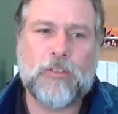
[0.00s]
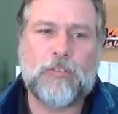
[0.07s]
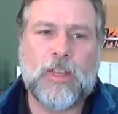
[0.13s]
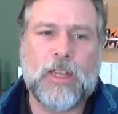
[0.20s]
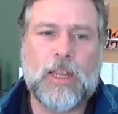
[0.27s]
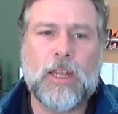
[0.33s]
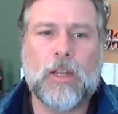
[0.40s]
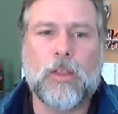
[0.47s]

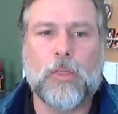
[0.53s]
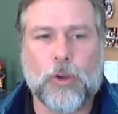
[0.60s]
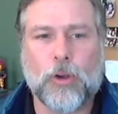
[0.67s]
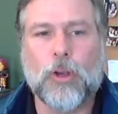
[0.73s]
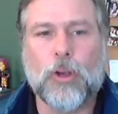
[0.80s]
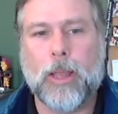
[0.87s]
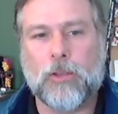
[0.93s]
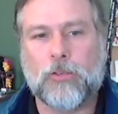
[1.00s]
15 and
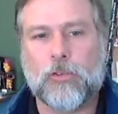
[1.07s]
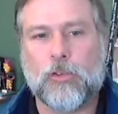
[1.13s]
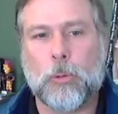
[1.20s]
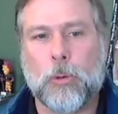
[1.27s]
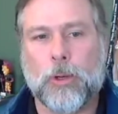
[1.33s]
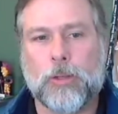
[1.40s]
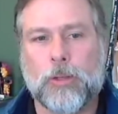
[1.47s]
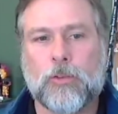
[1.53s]
30 basis
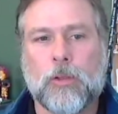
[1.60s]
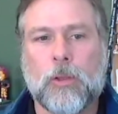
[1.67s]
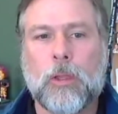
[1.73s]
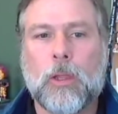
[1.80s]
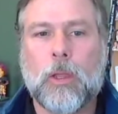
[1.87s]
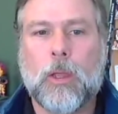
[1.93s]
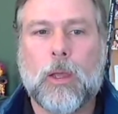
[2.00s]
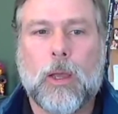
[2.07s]
points
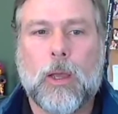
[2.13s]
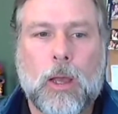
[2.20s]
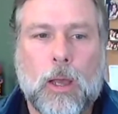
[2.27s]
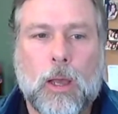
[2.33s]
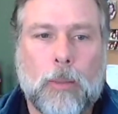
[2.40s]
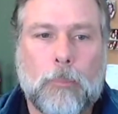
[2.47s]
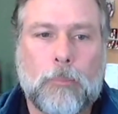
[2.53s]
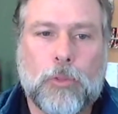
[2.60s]

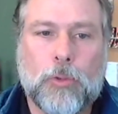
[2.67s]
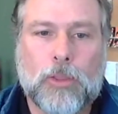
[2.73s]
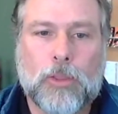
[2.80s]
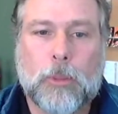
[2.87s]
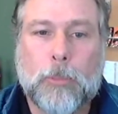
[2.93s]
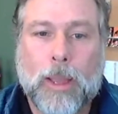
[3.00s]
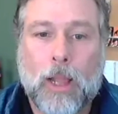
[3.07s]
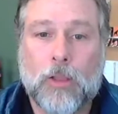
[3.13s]

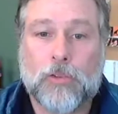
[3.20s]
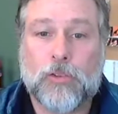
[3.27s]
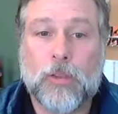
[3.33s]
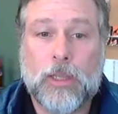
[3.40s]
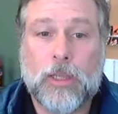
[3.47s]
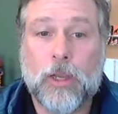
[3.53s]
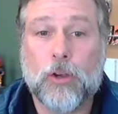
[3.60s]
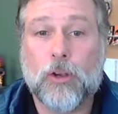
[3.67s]
throughout the balance
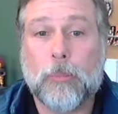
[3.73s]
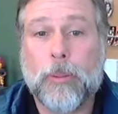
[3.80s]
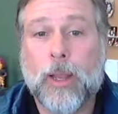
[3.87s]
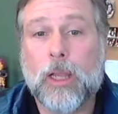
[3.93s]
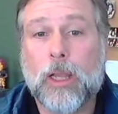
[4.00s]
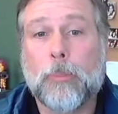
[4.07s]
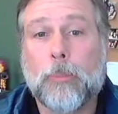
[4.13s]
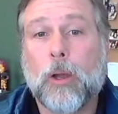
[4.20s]
of the year,
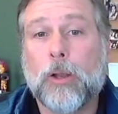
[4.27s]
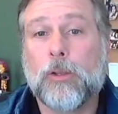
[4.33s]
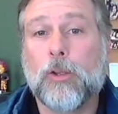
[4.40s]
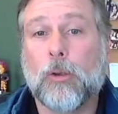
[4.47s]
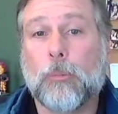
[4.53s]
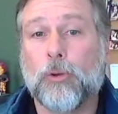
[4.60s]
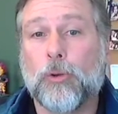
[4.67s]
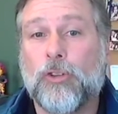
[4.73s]
depending upon
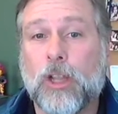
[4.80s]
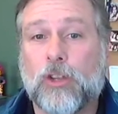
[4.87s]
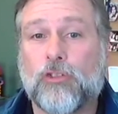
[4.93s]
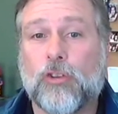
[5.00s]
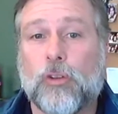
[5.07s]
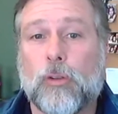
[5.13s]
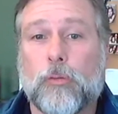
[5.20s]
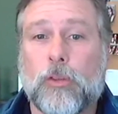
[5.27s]
your
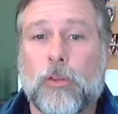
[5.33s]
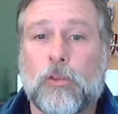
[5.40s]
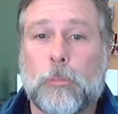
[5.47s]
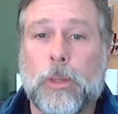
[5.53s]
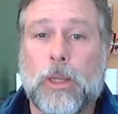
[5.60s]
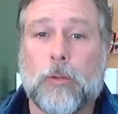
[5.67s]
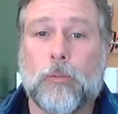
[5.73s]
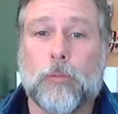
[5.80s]
prediction for the
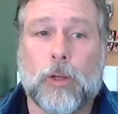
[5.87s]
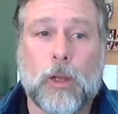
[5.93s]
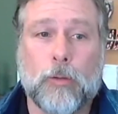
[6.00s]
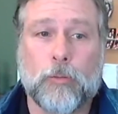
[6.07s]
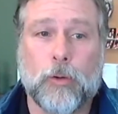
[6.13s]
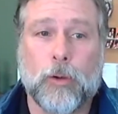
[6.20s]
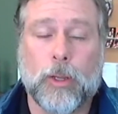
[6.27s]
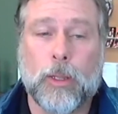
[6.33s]
speed of
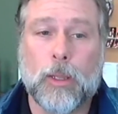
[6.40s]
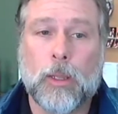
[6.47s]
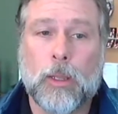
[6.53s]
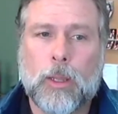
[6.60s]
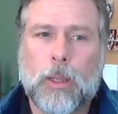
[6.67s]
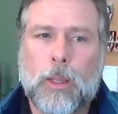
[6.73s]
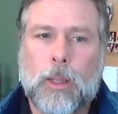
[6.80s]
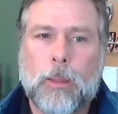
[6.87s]
recovery.
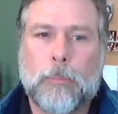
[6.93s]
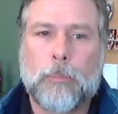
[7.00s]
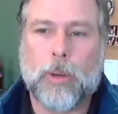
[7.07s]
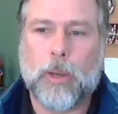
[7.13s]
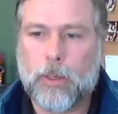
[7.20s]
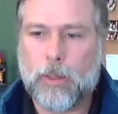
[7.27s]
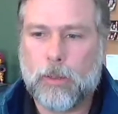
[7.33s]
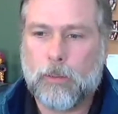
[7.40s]

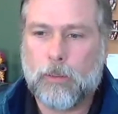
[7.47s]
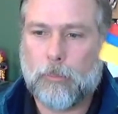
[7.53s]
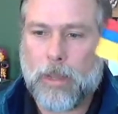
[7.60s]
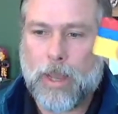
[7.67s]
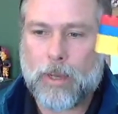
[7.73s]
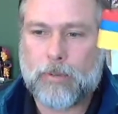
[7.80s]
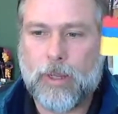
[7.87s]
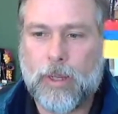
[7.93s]
But
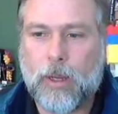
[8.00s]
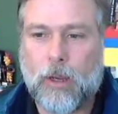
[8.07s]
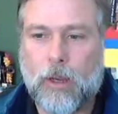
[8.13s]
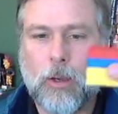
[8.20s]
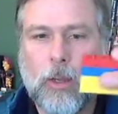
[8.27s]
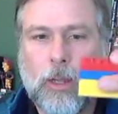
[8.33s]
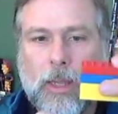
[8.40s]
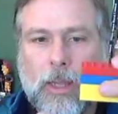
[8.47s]
back to
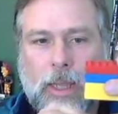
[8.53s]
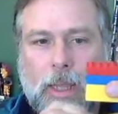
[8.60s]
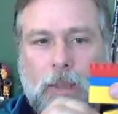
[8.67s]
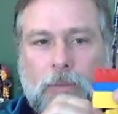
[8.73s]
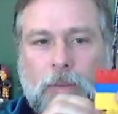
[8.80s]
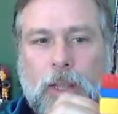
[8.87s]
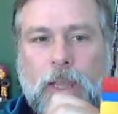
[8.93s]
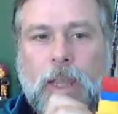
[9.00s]
here,
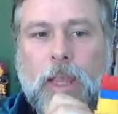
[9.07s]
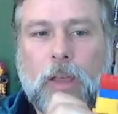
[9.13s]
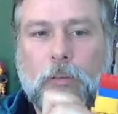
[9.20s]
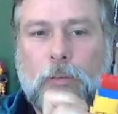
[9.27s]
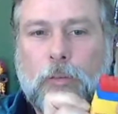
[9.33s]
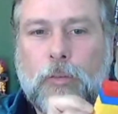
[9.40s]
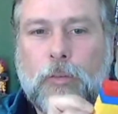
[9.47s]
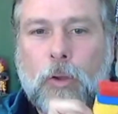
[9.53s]
even
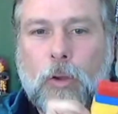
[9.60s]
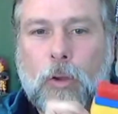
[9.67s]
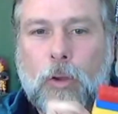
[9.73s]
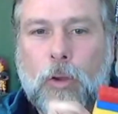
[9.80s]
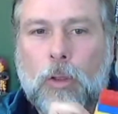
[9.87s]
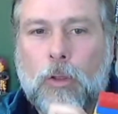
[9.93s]
if